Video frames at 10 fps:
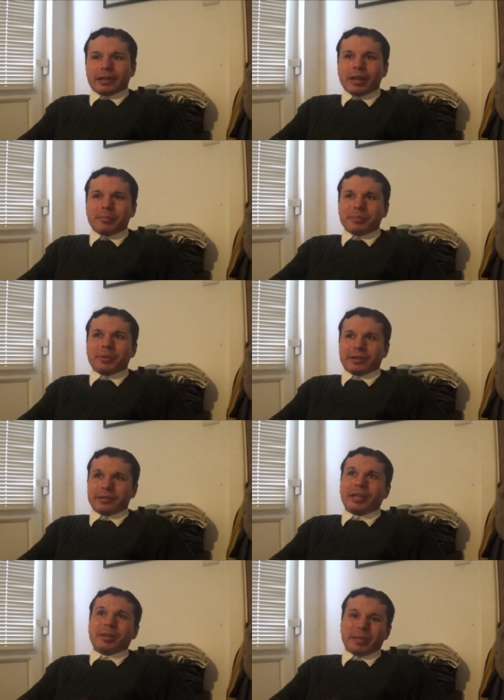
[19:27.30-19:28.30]
Happy
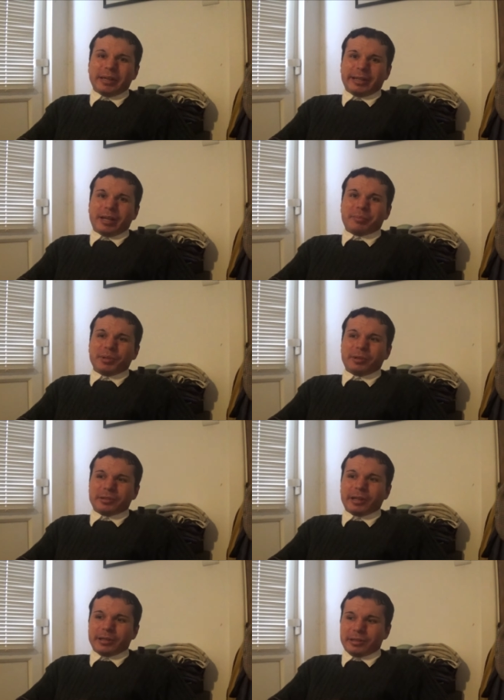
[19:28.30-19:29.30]
birthday, many happy
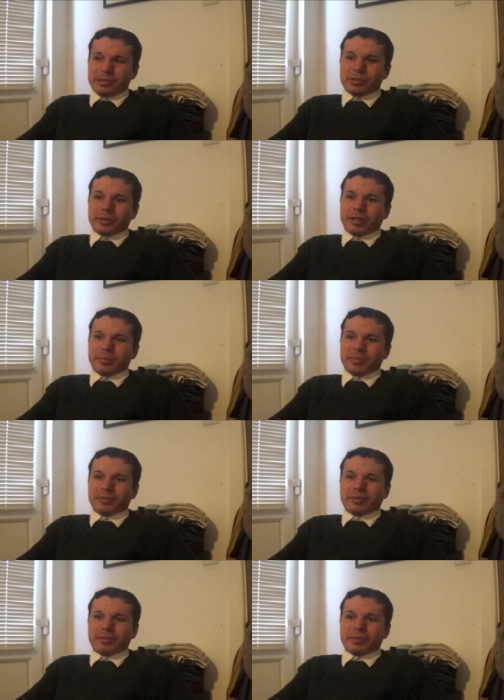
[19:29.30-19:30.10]
returns, Graham.